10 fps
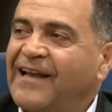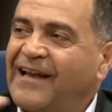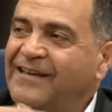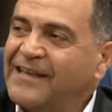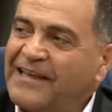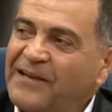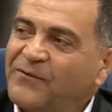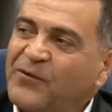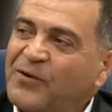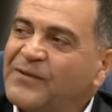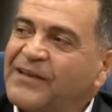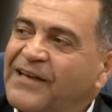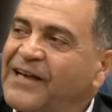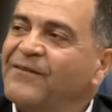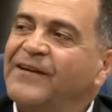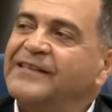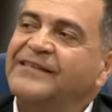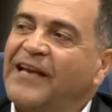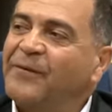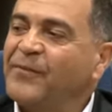And they inform the
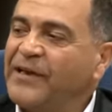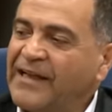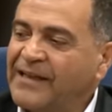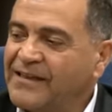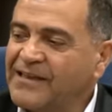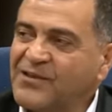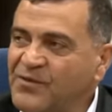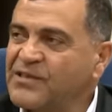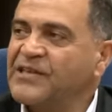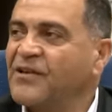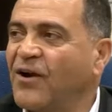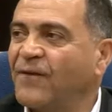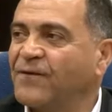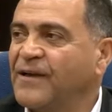relevant company and they switch it off.